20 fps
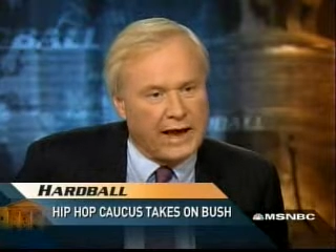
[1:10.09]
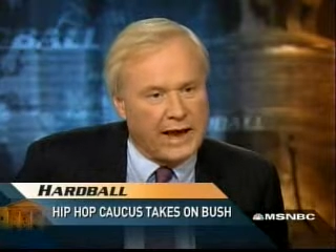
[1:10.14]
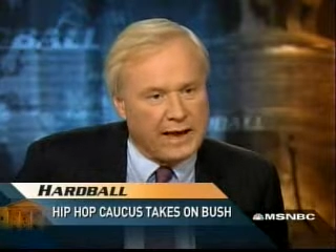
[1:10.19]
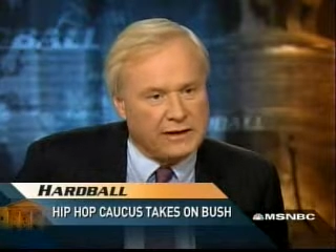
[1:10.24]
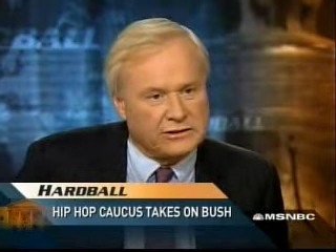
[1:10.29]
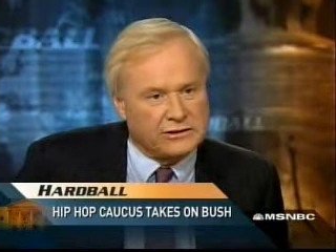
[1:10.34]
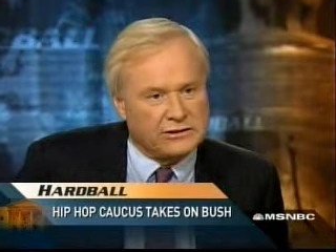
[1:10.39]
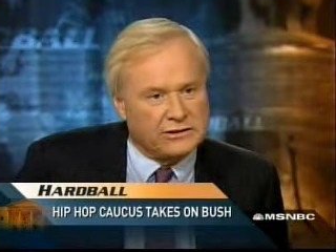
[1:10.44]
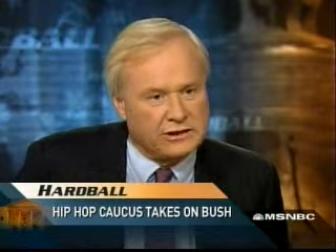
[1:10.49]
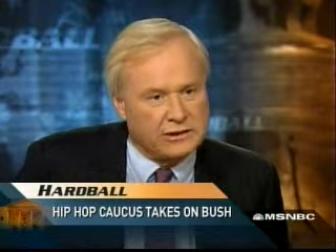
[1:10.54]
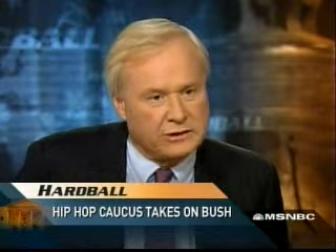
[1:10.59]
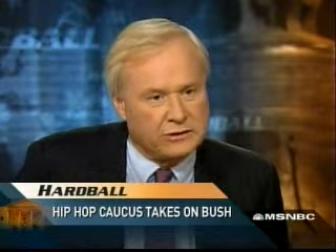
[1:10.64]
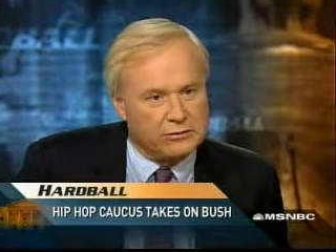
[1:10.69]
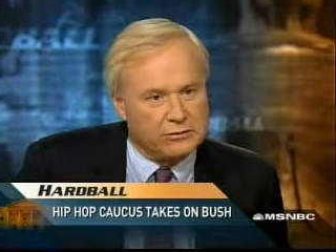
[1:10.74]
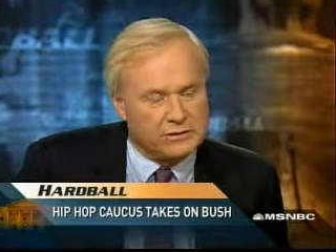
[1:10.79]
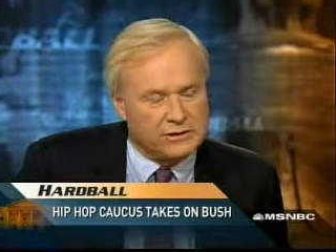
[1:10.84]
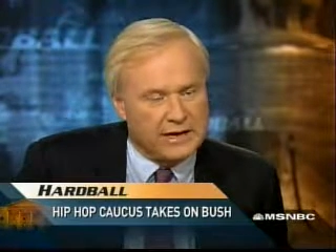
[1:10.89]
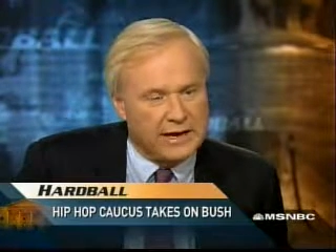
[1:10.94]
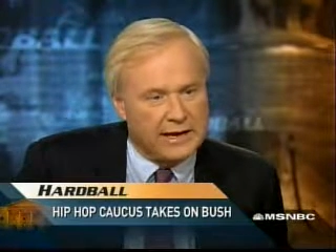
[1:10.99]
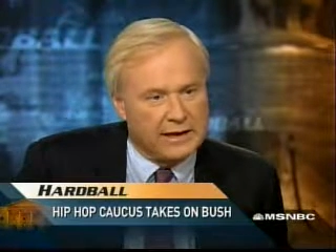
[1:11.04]
What actions
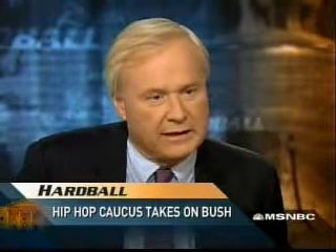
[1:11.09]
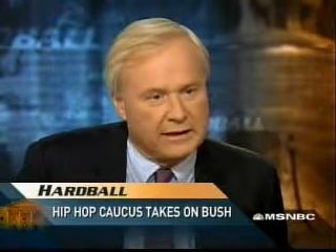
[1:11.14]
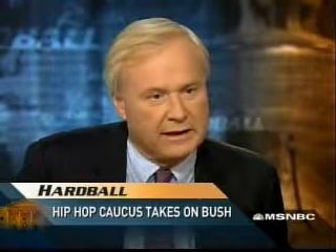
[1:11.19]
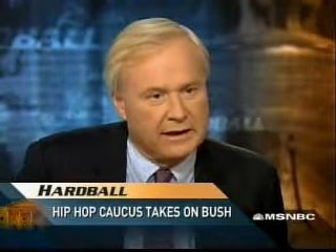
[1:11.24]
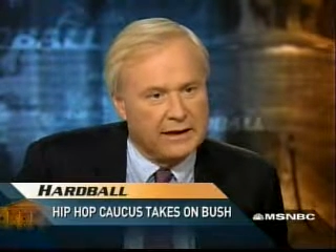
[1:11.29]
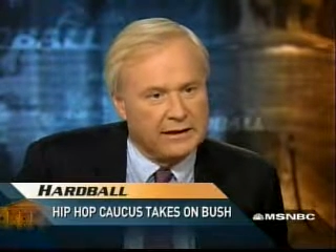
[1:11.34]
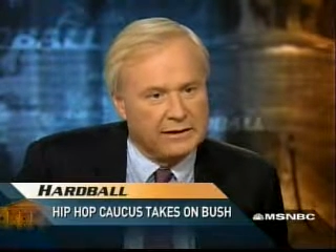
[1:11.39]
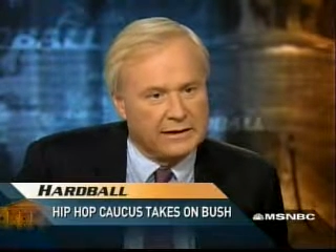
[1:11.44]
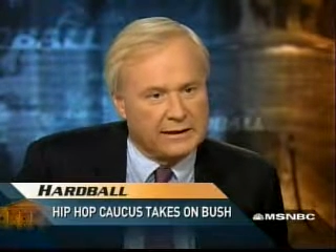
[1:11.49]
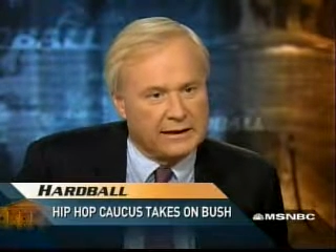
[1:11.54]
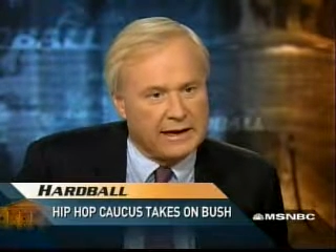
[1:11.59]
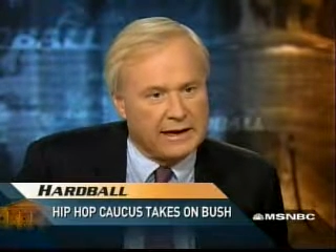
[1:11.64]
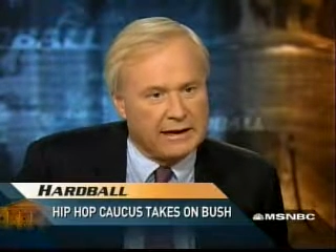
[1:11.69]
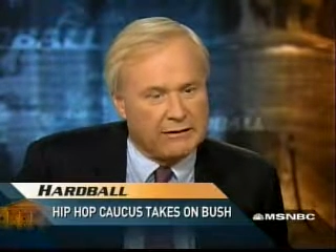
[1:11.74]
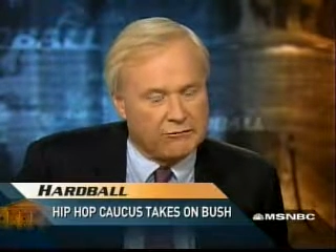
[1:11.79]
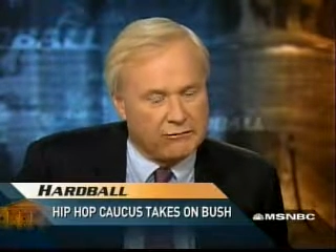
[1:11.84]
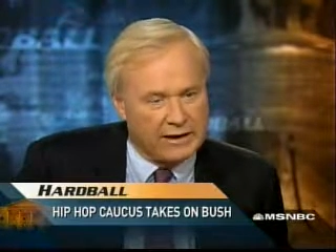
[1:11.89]
did you take to